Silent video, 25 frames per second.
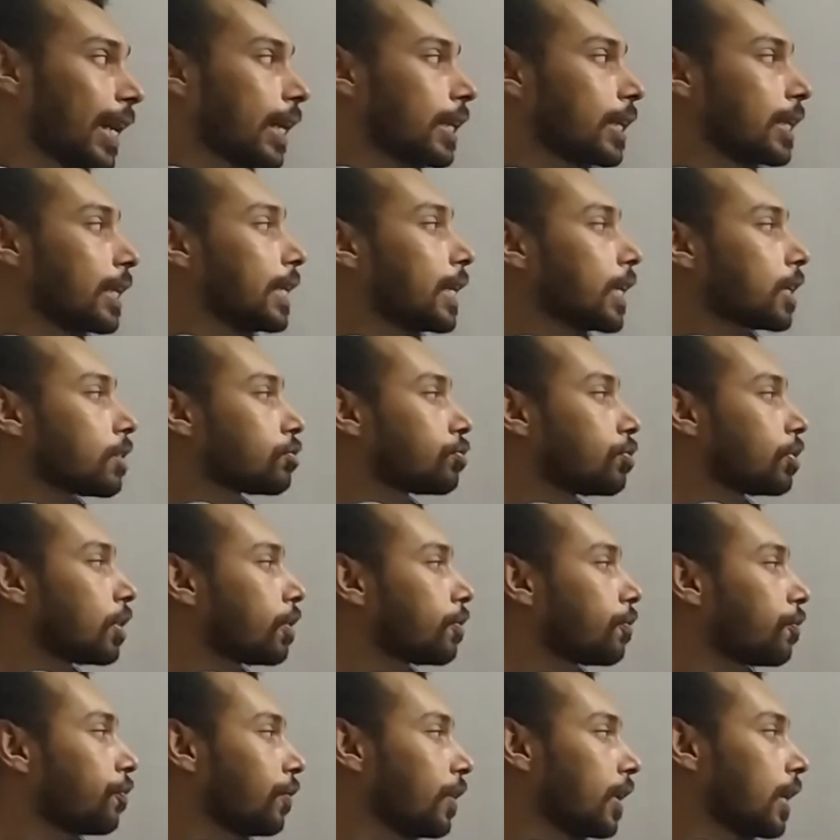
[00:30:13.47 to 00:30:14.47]
an
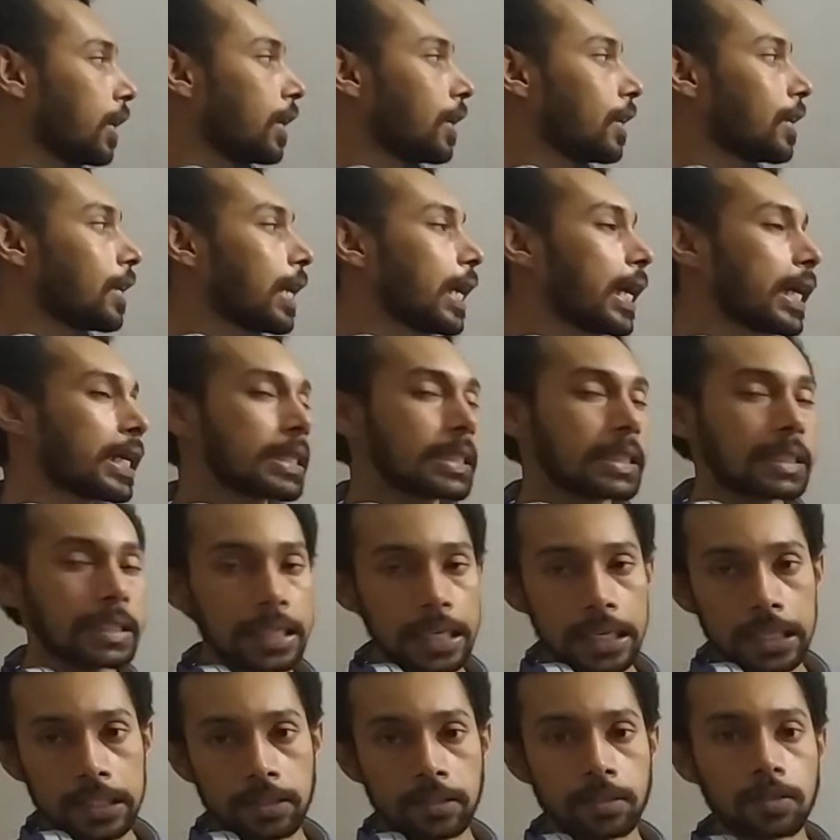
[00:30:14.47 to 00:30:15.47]
electric field
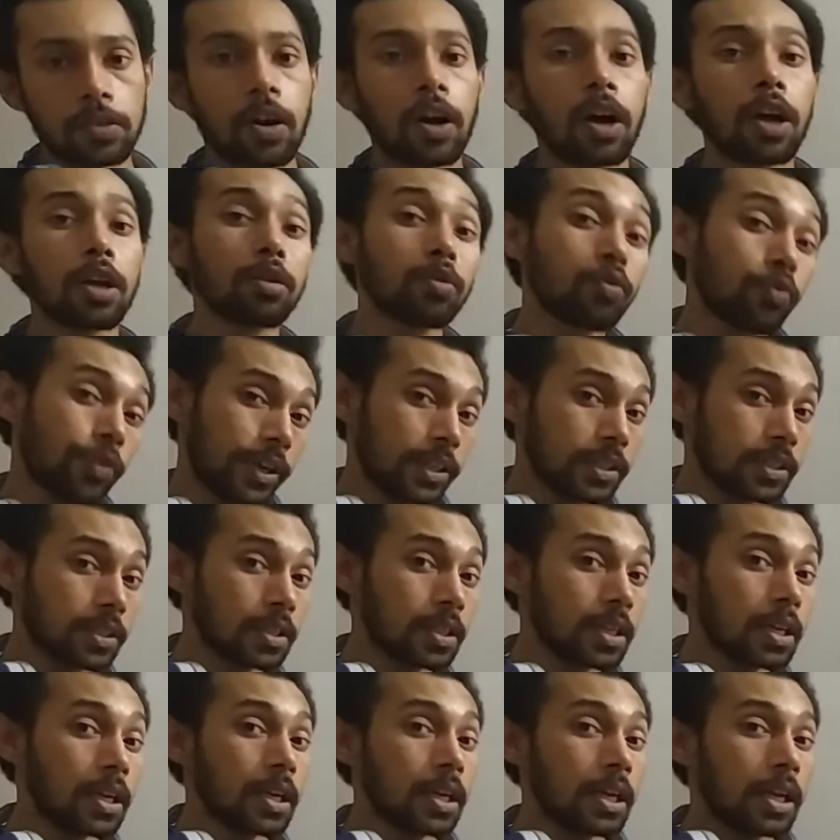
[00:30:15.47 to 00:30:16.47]
exists always.
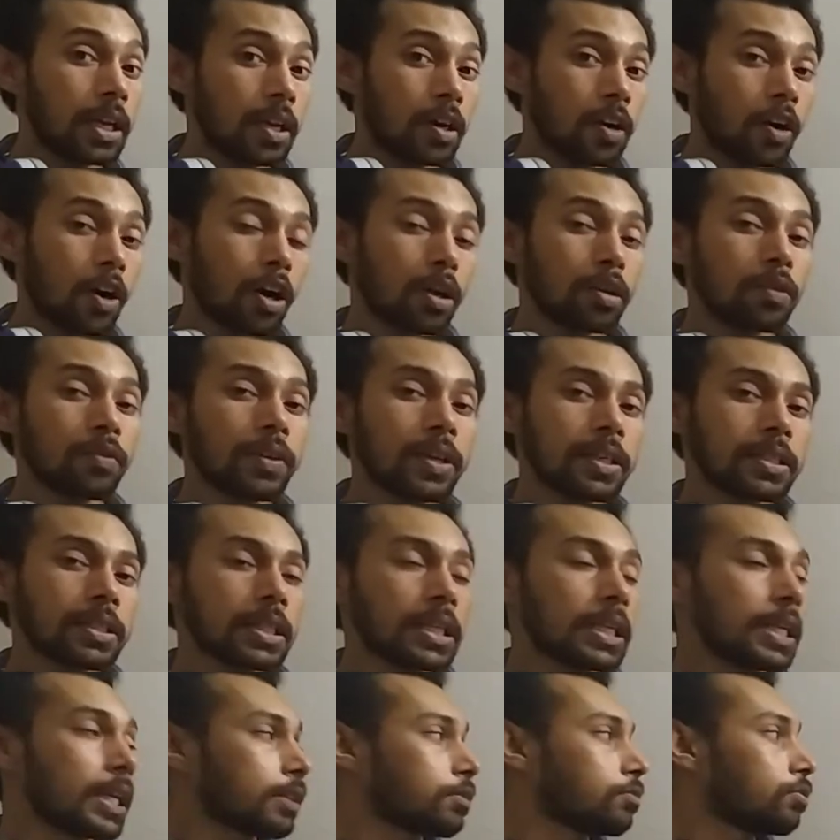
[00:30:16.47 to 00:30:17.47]
Always
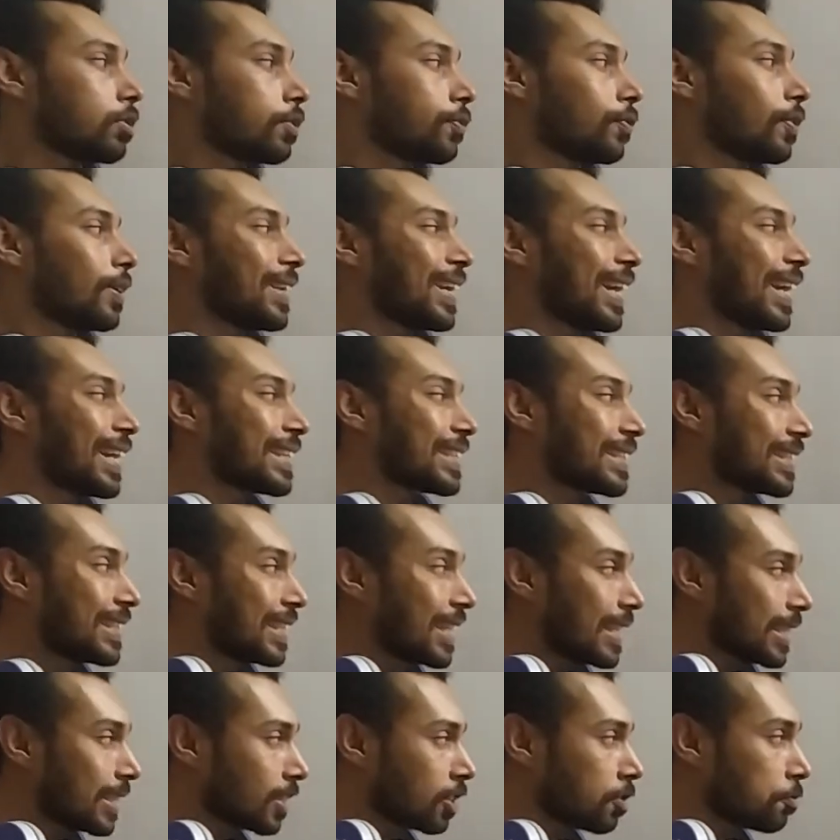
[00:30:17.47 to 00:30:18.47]
an electric field
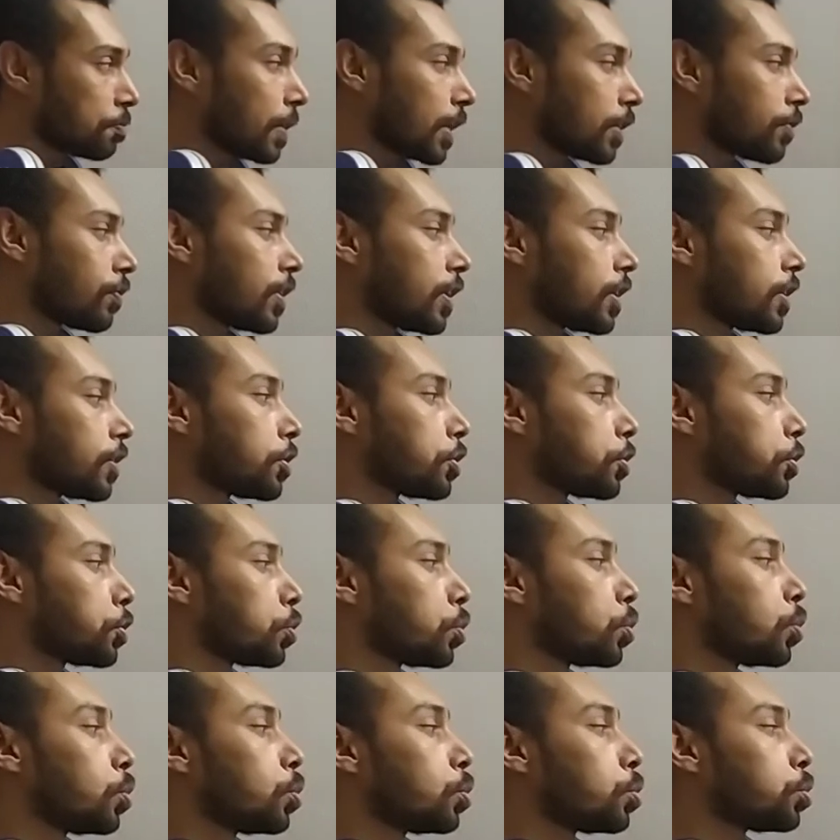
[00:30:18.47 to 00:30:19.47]
exists between
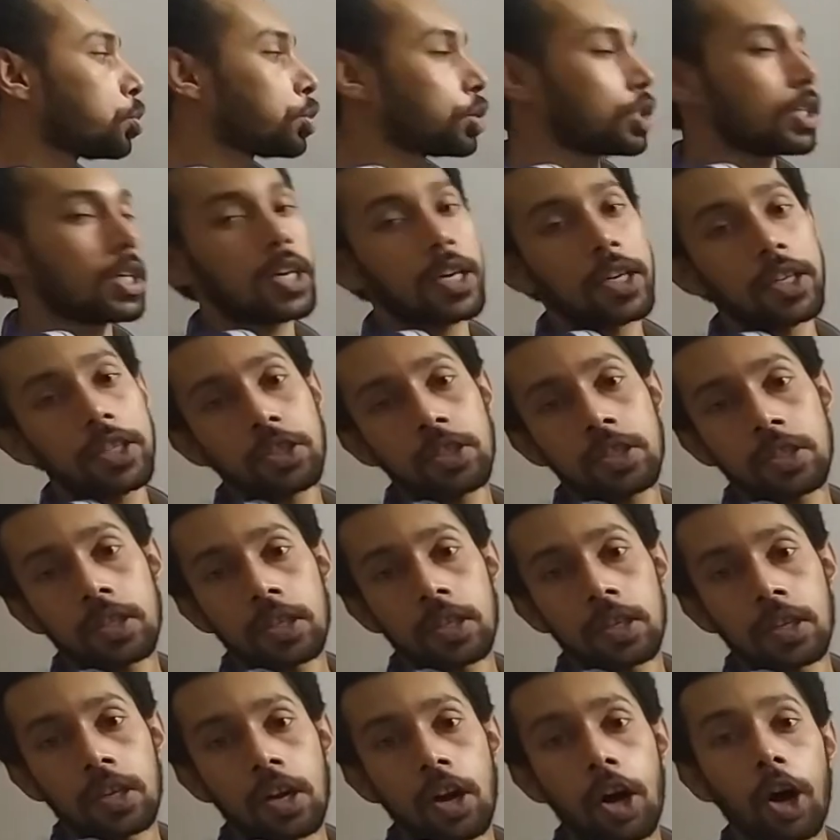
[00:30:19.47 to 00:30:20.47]
2 charged
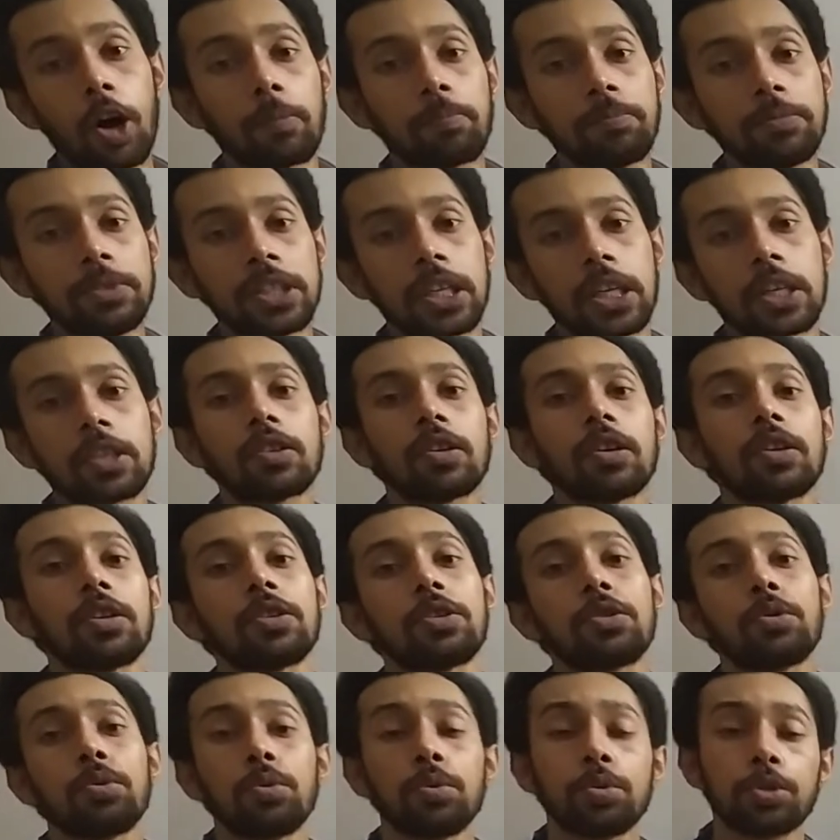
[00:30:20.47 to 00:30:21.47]
objects
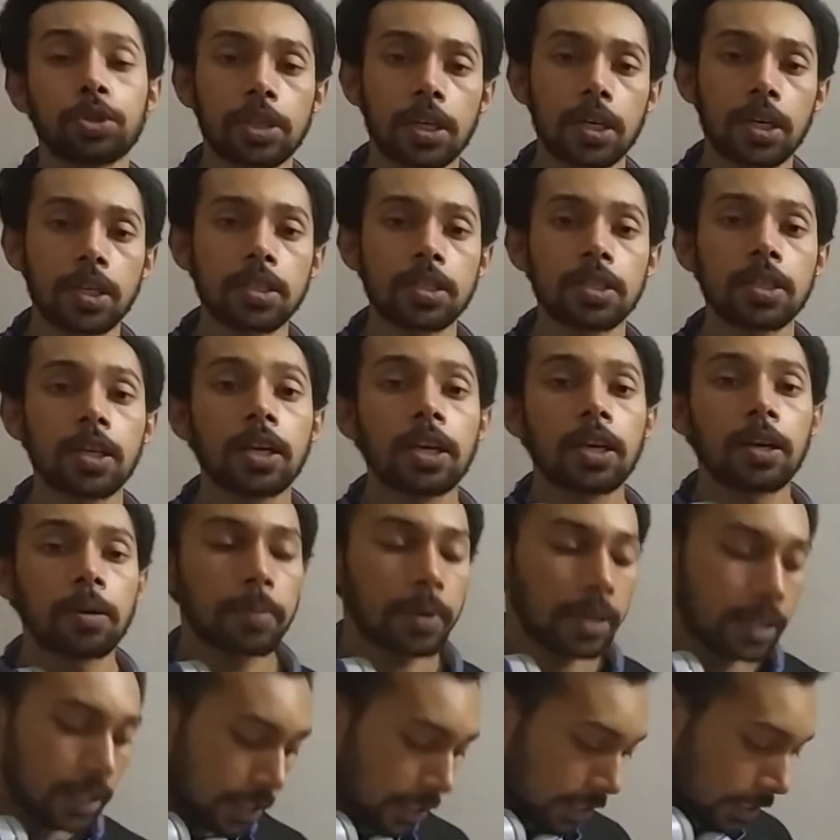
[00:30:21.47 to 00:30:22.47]
or 2 charged
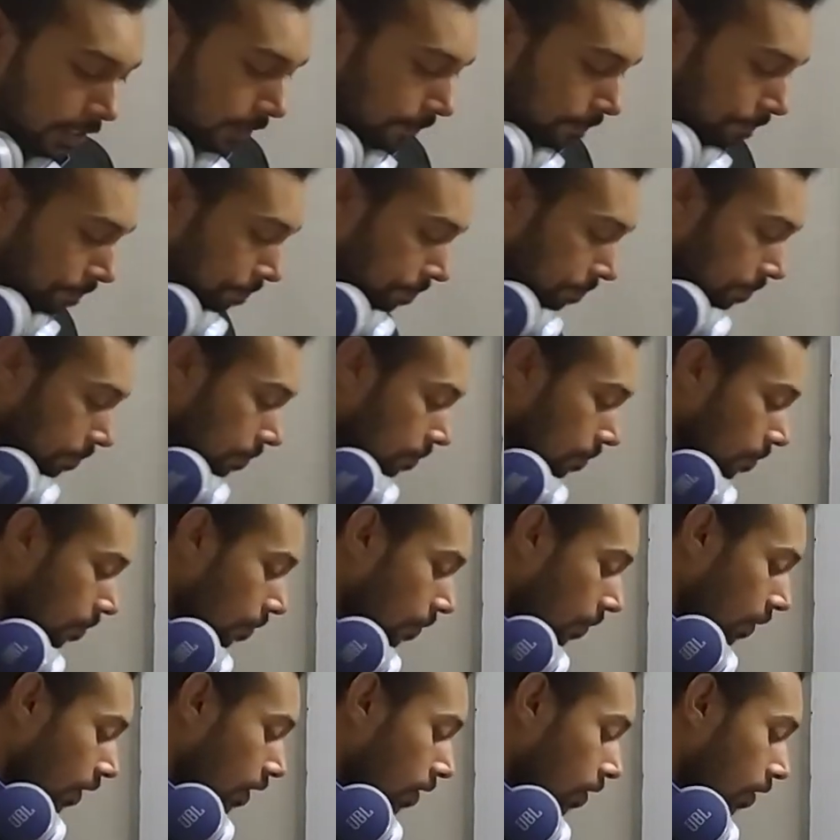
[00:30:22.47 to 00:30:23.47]
particles.
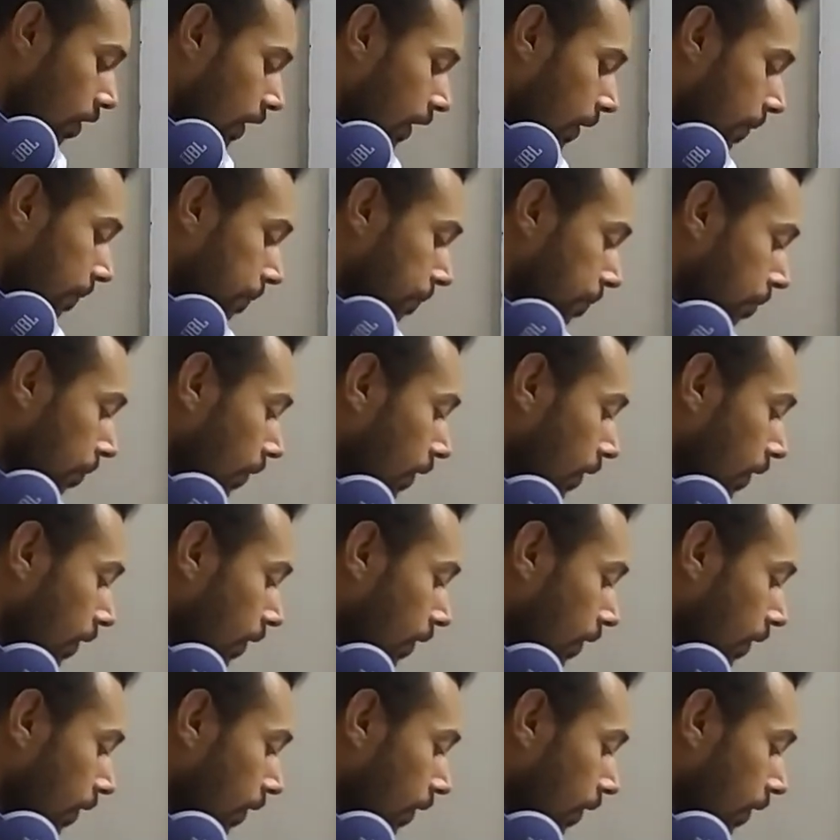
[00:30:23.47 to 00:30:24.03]
Okay.